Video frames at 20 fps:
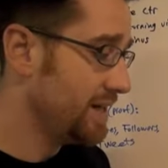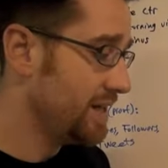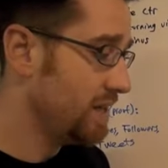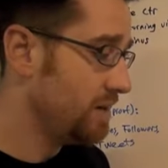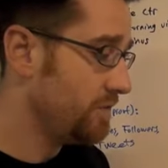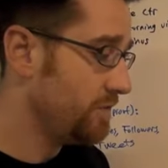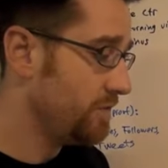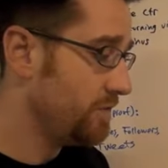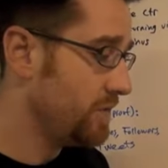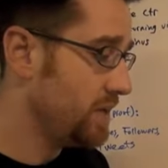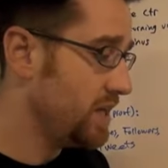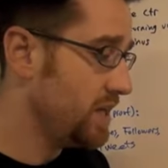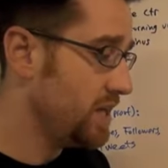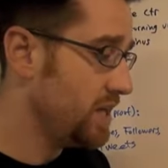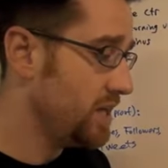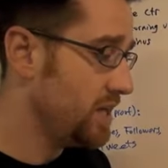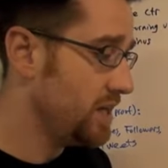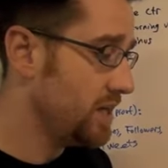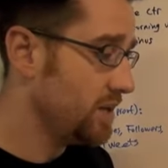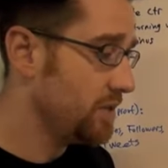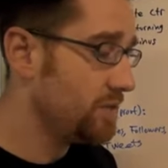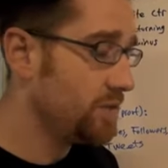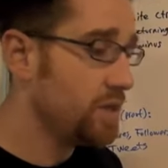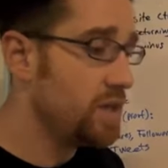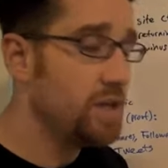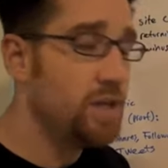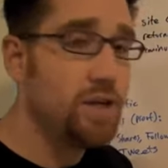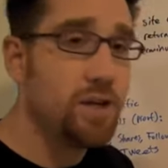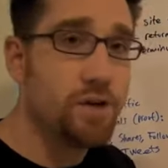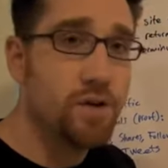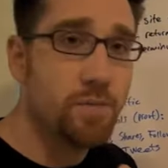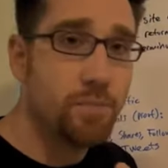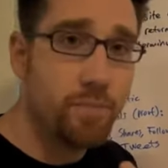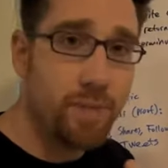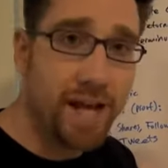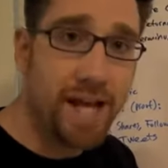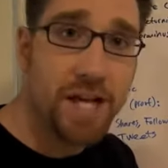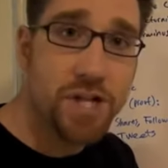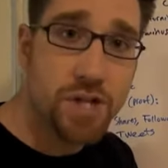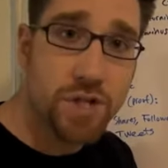if they think your
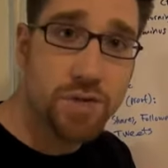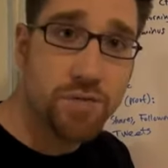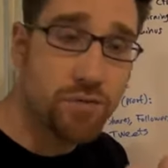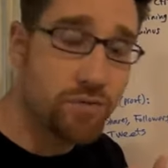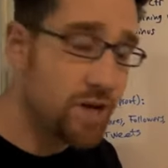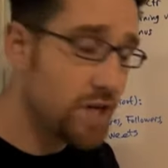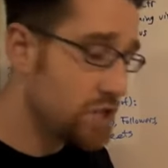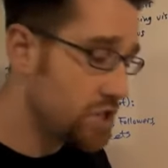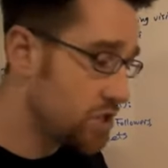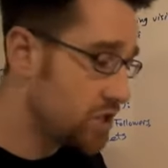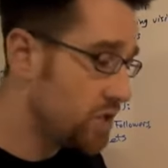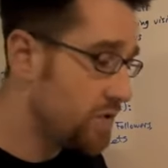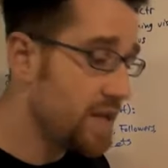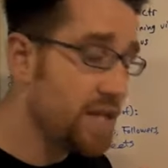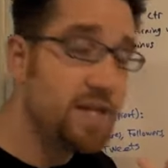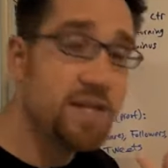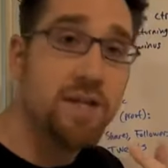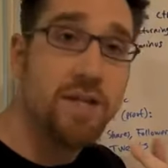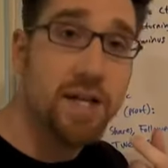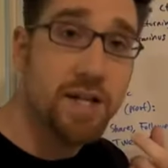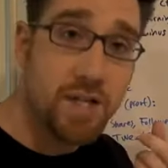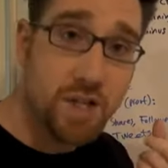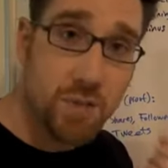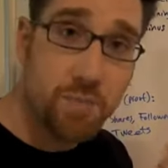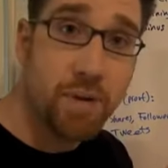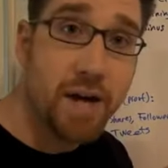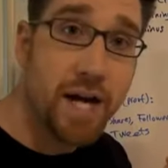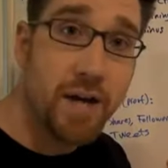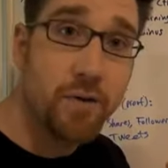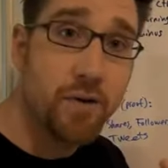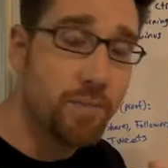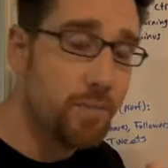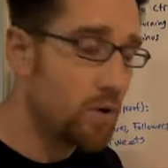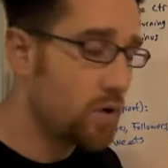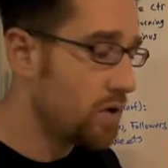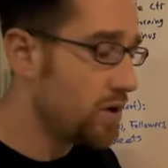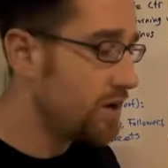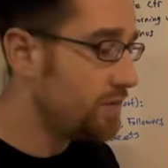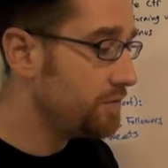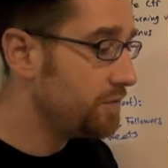page is fresher, they spider it
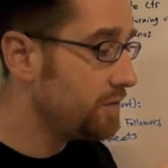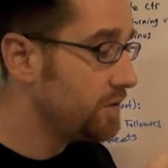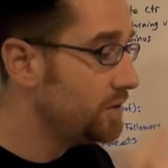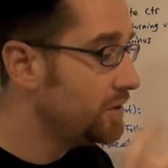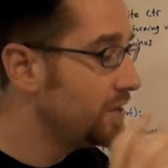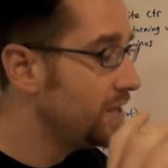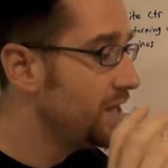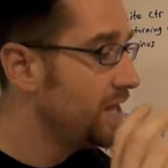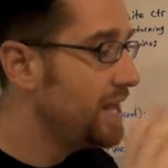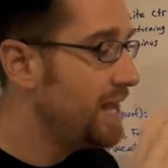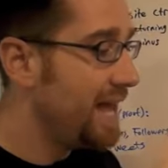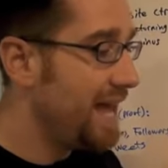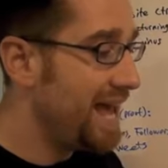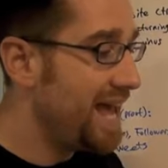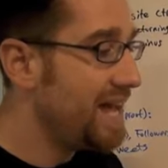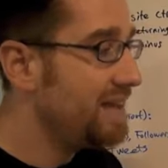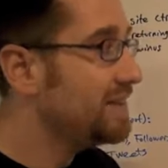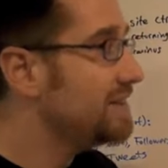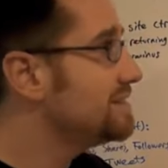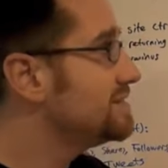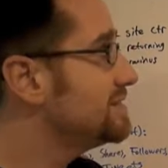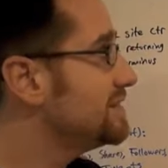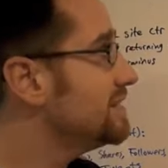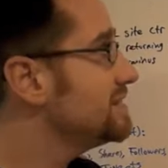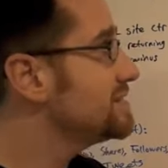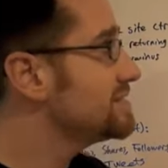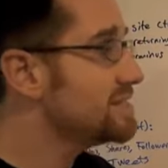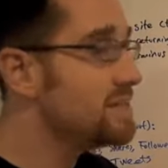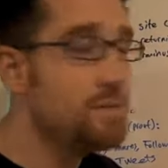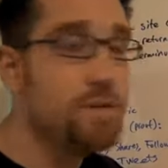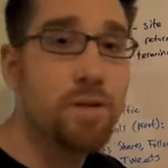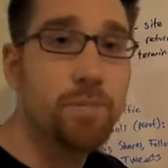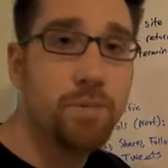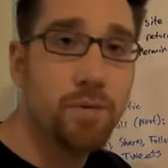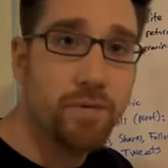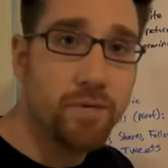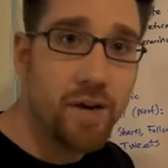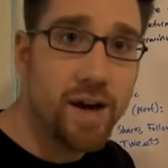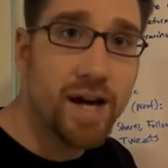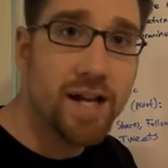more often, and it does seem to
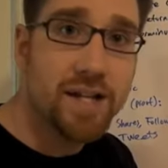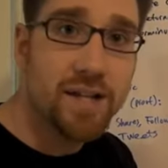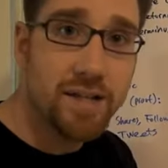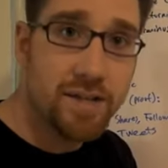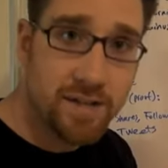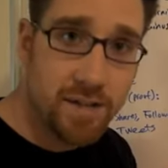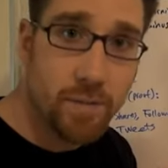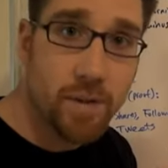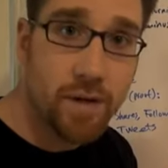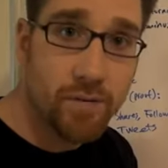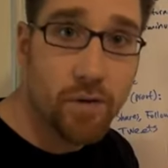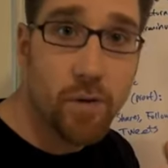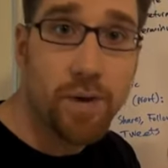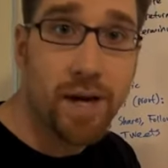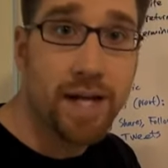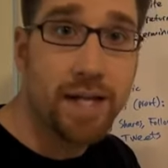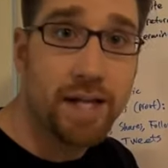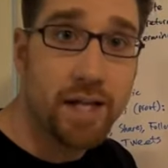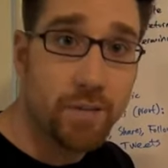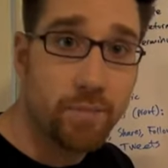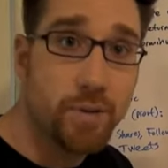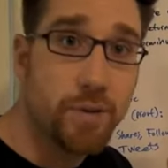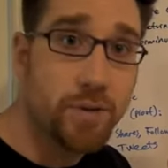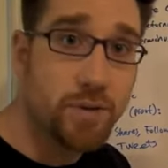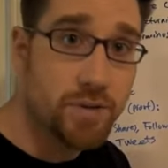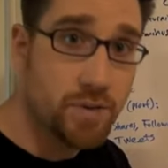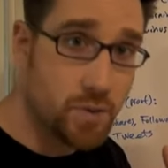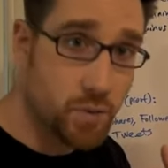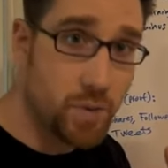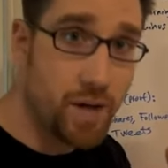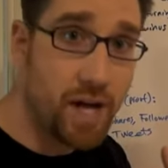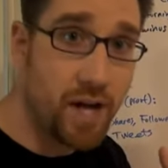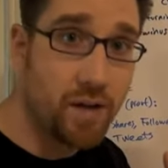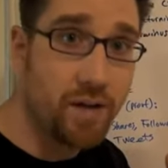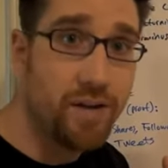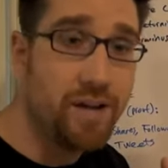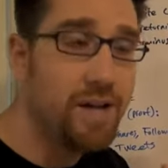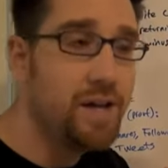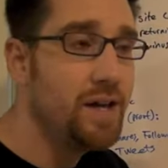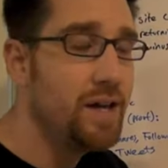provide somewhat of a ranking boost as well.